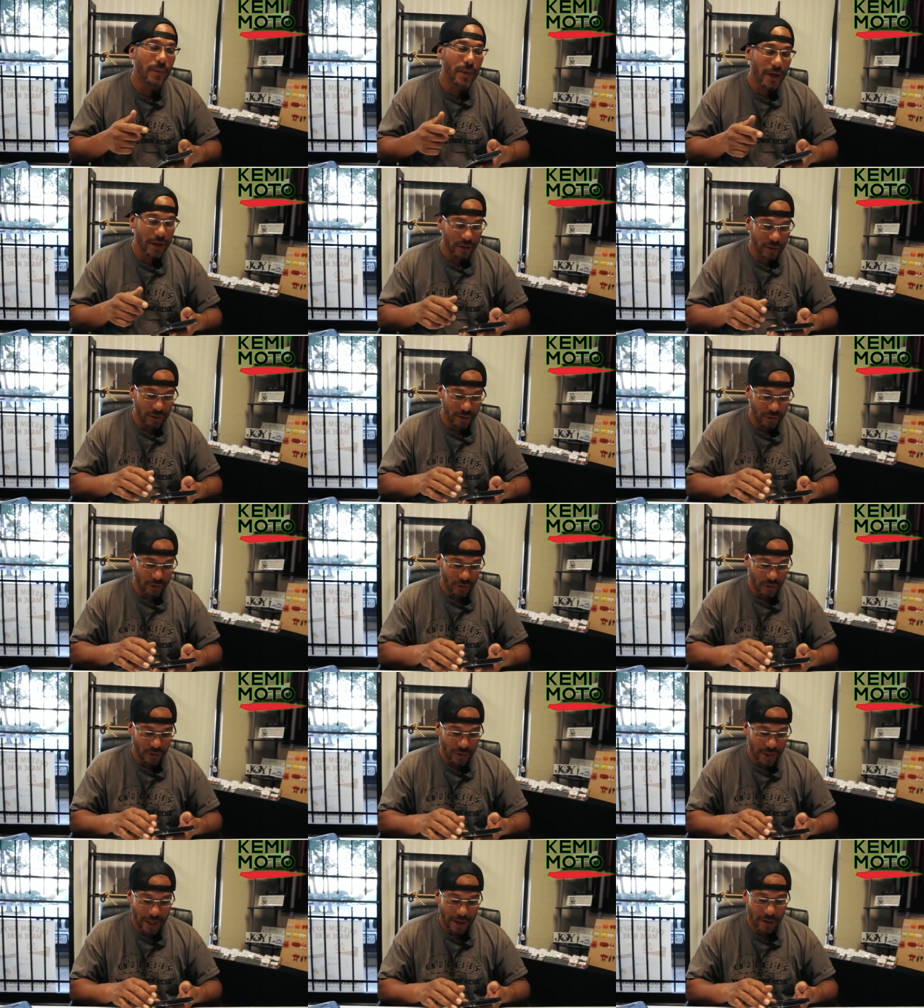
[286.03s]
man, you can
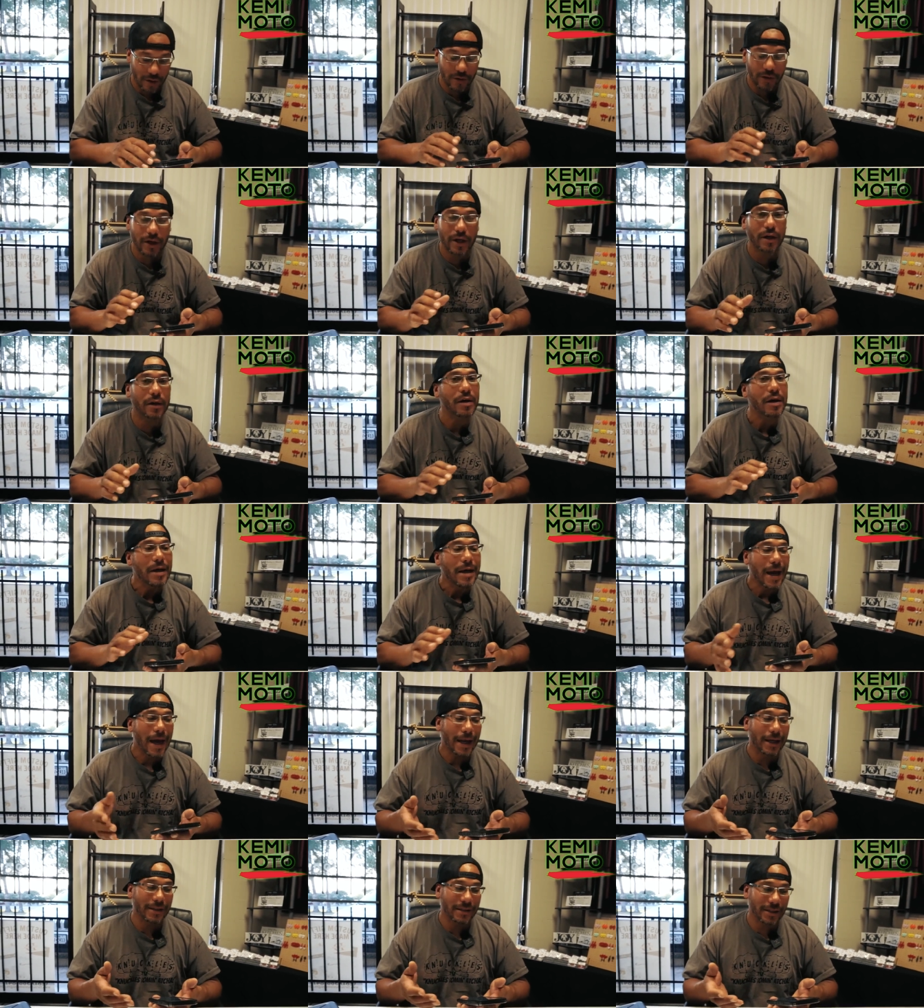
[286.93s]
throw that on there
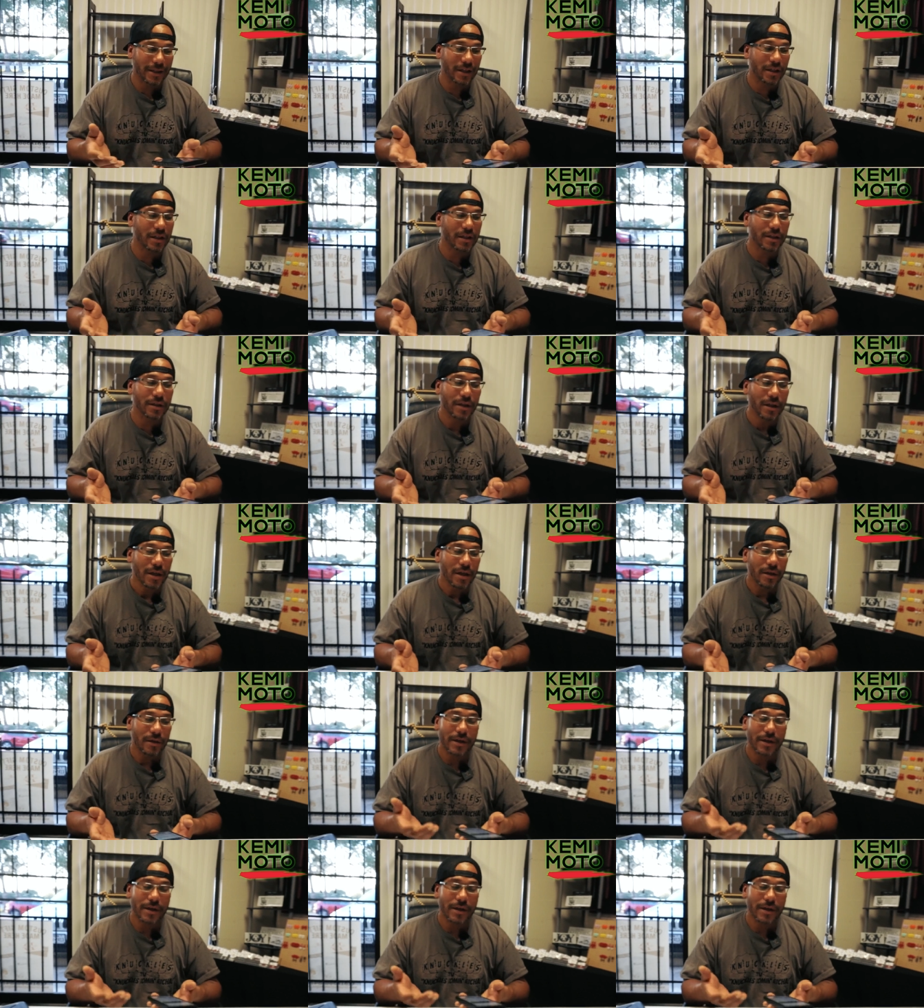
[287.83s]
and it's gonna